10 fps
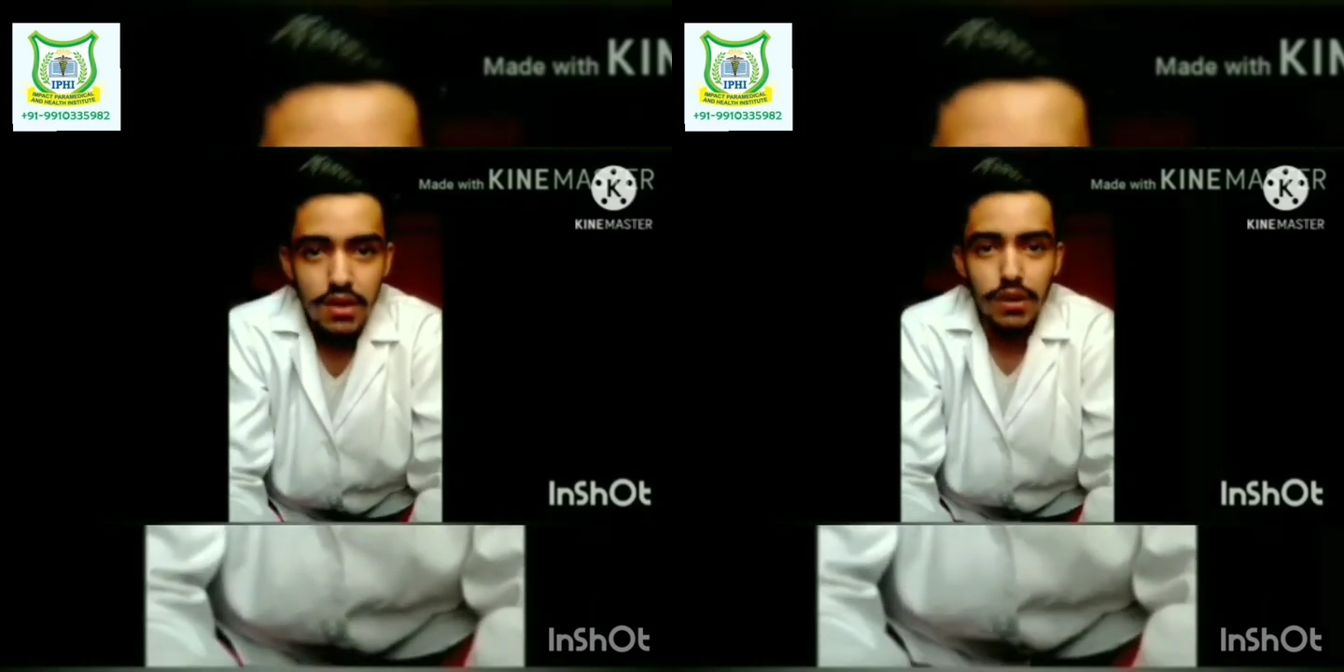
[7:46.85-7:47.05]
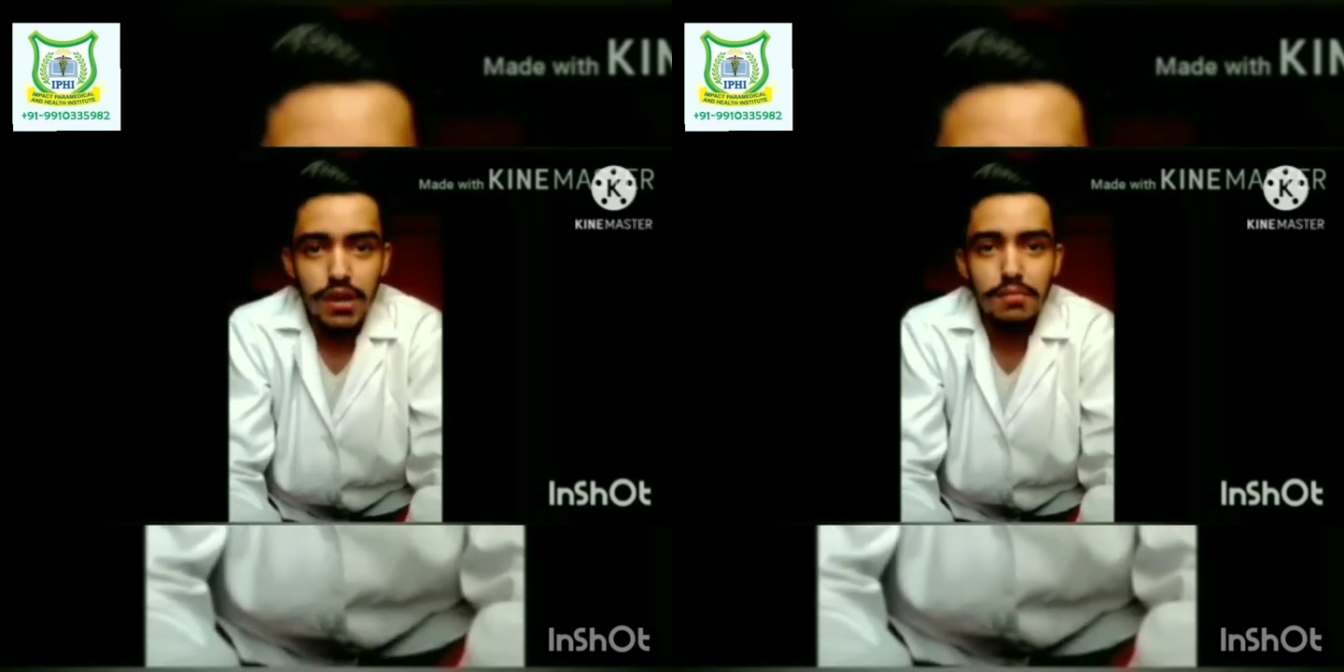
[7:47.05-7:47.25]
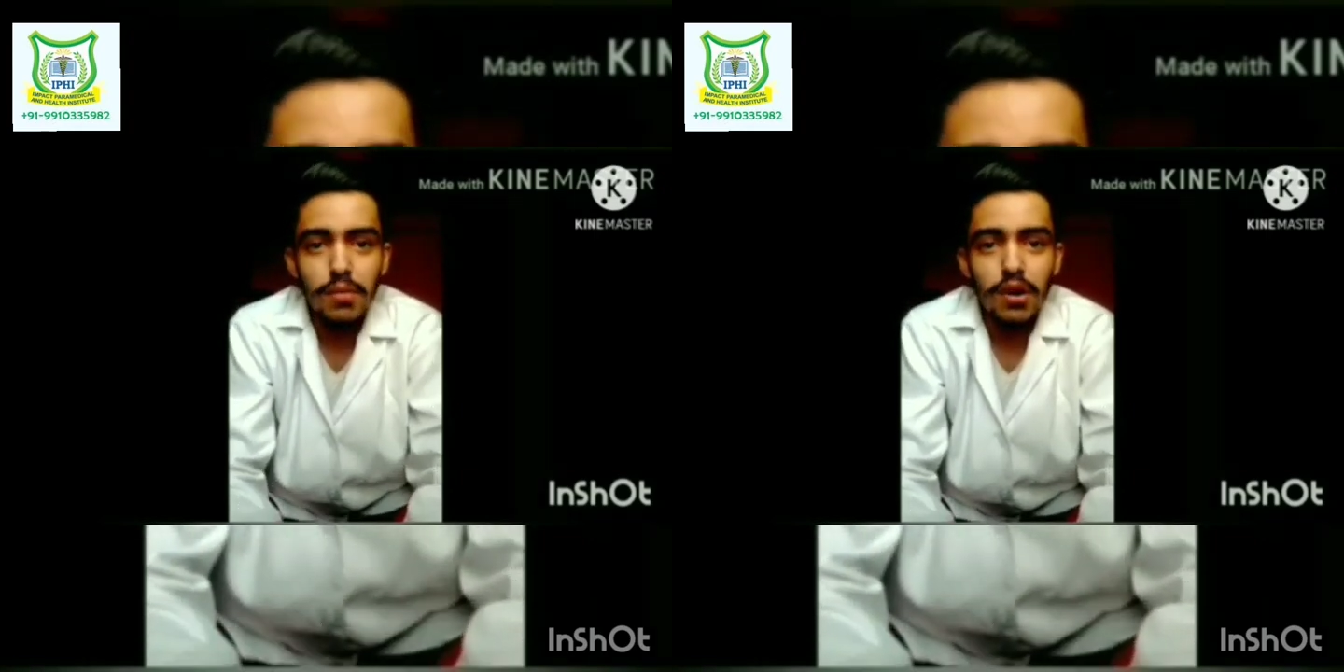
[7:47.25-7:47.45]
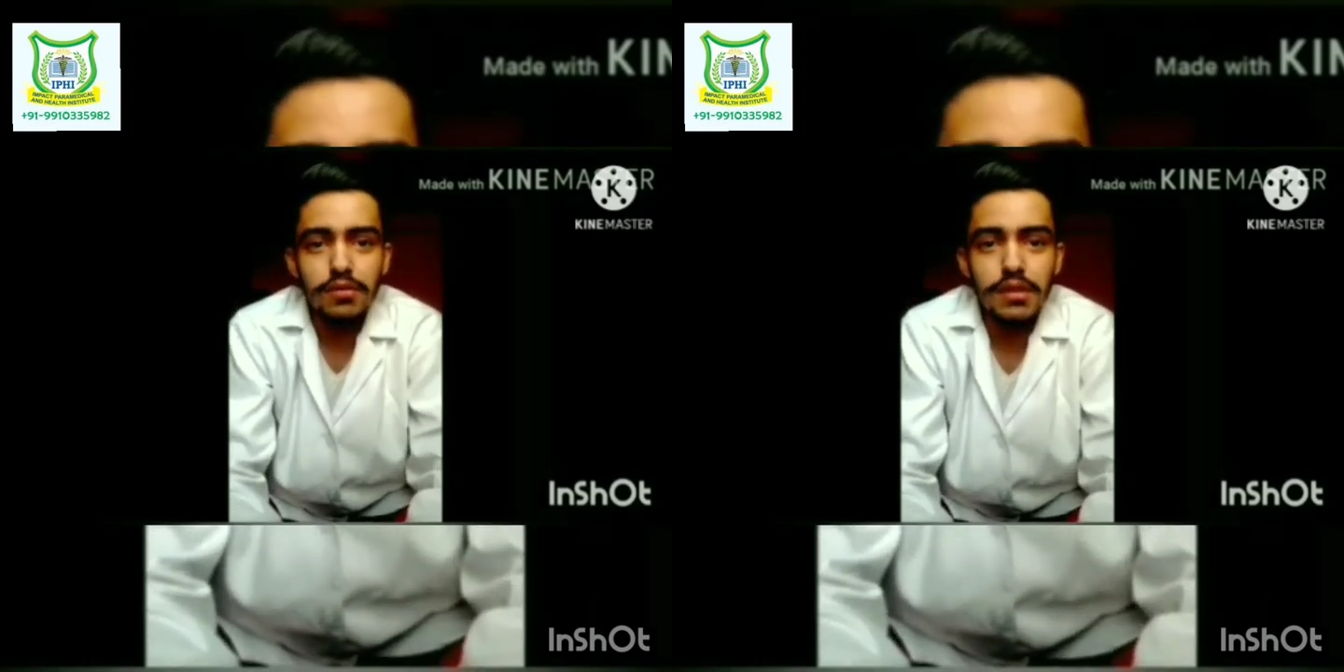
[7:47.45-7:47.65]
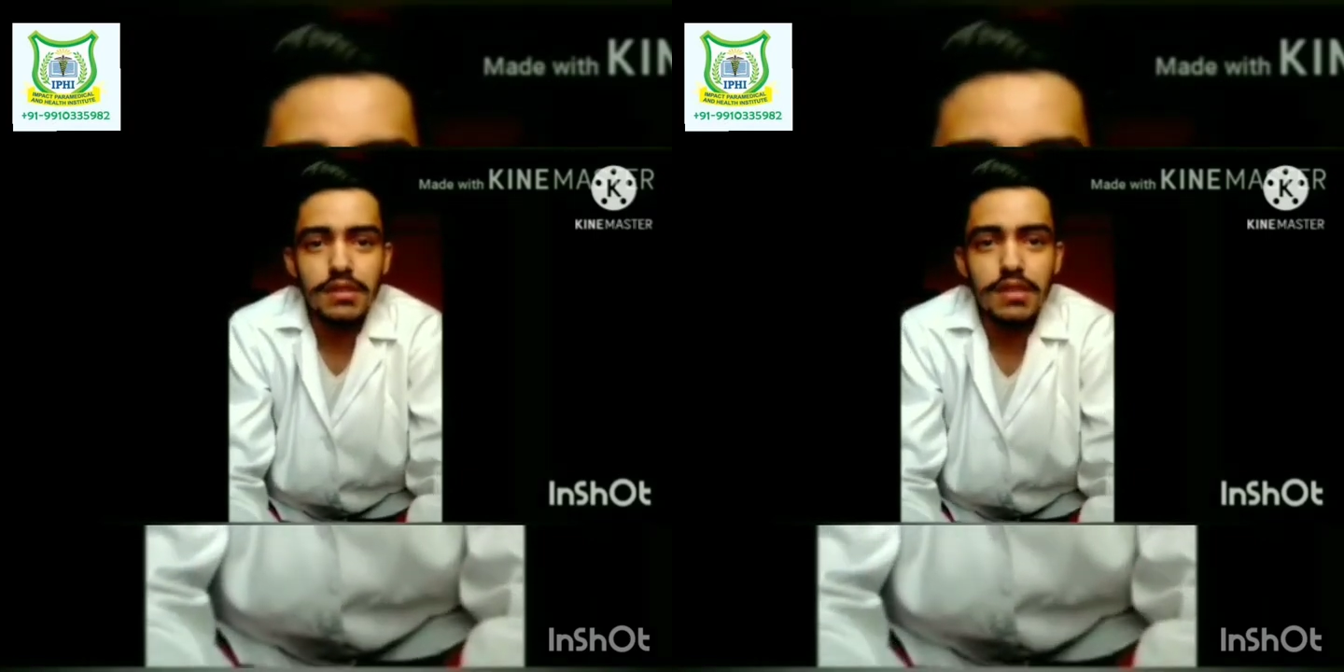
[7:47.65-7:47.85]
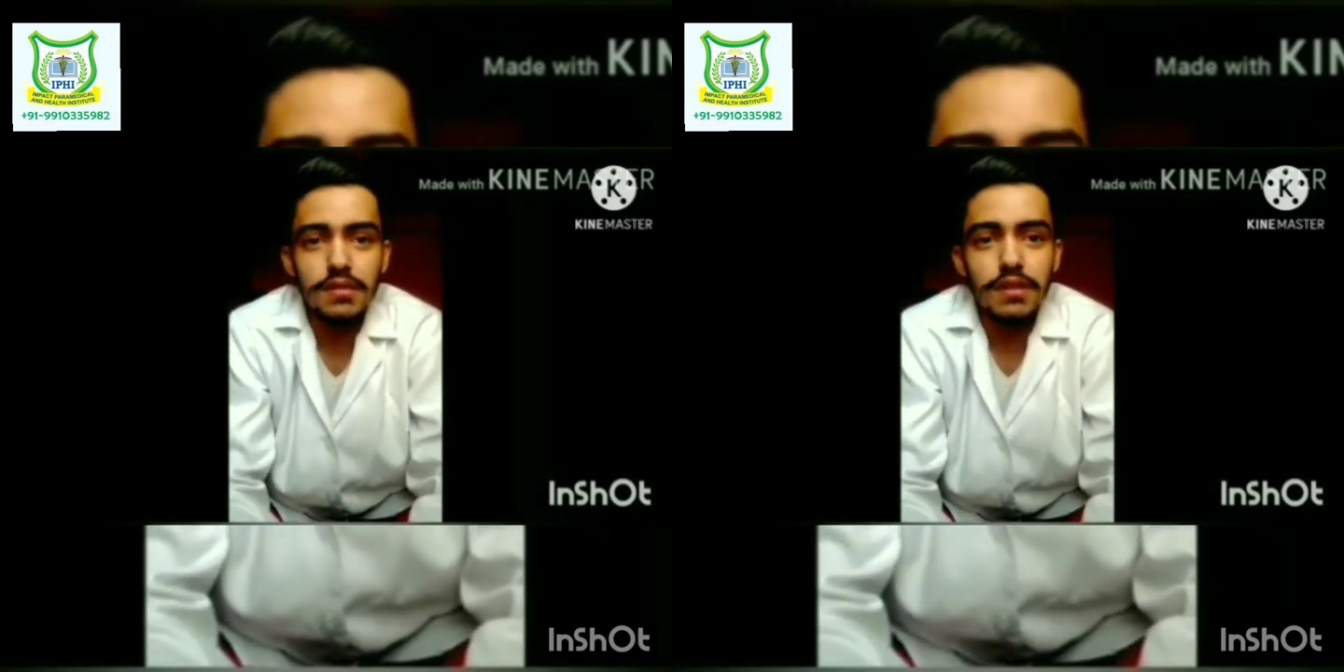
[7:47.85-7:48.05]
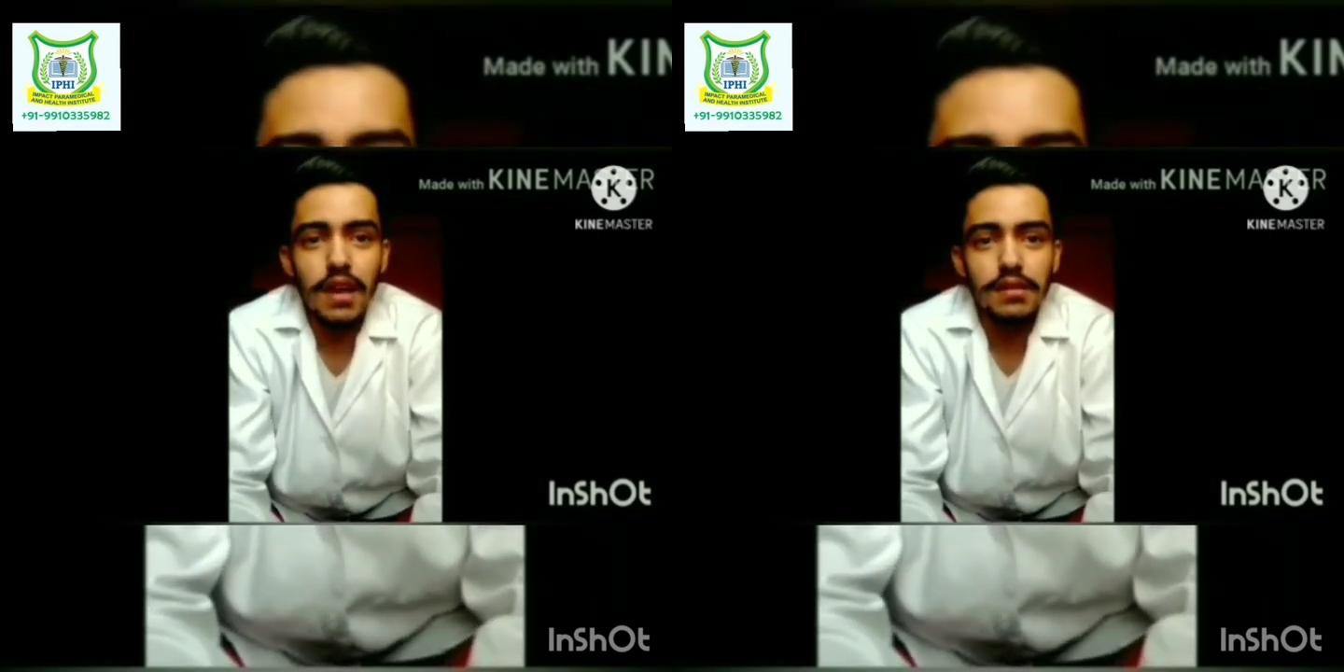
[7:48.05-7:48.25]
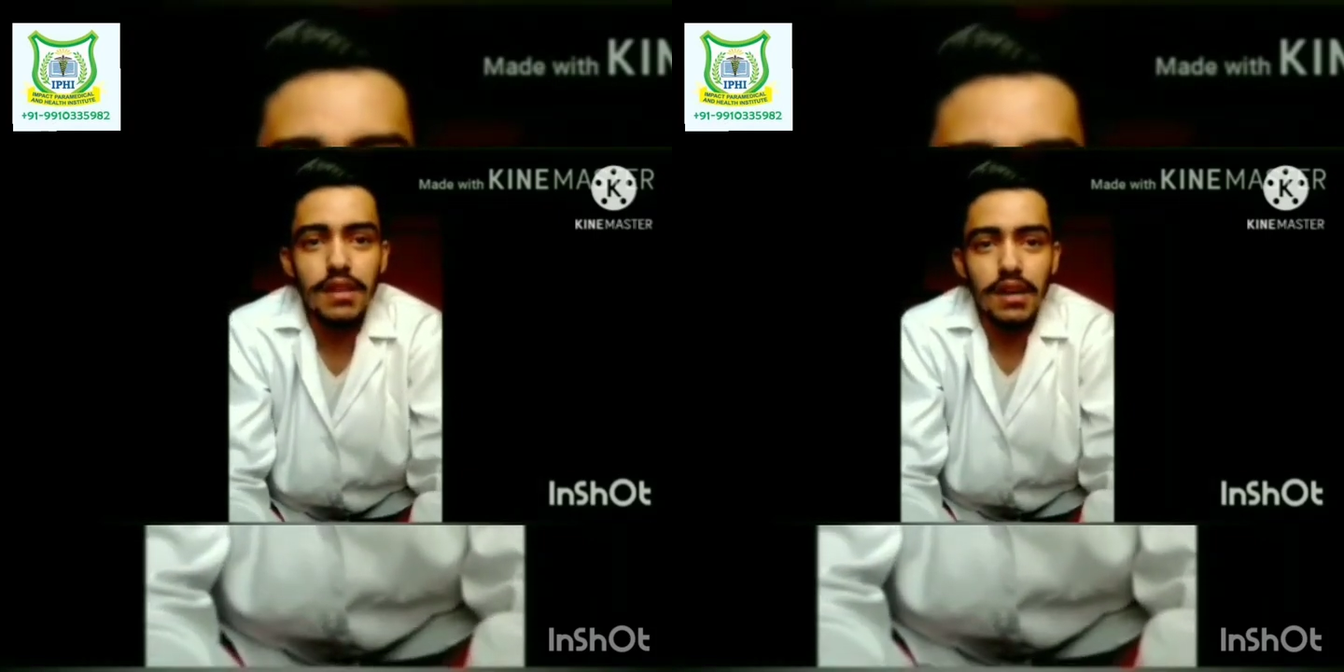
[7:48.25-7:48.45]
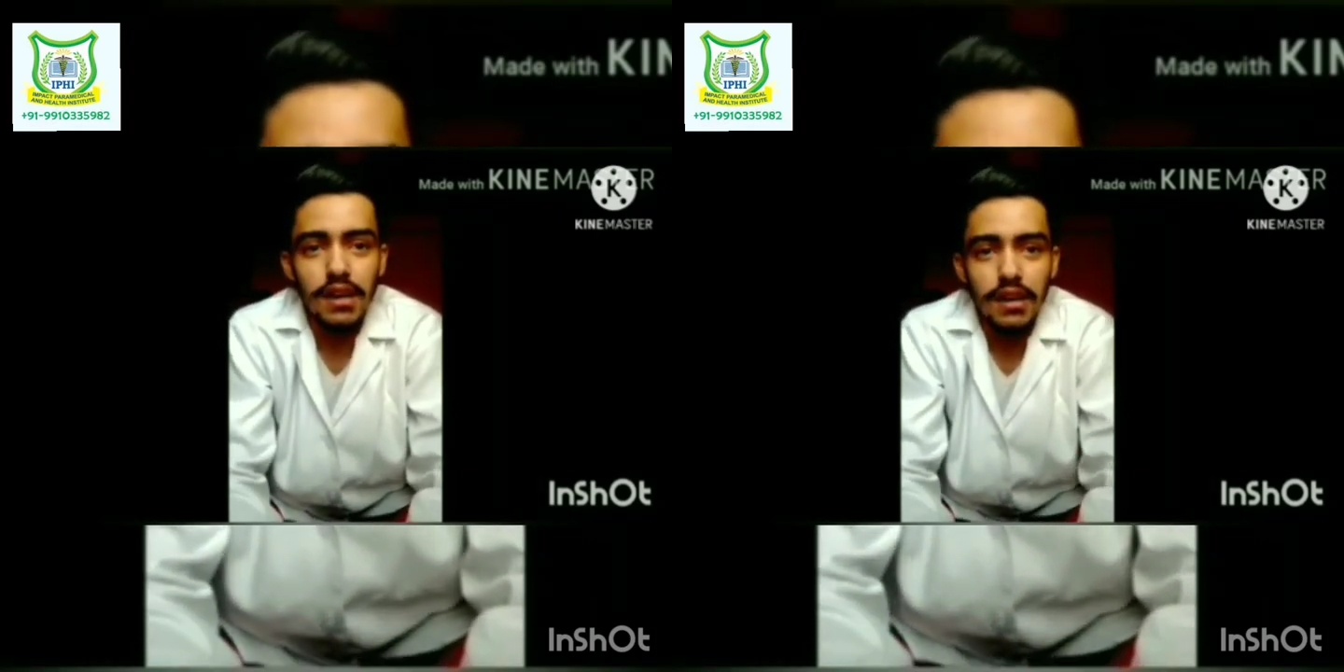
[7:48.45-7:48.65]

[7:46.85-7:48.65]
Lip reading: When a number of successive slices are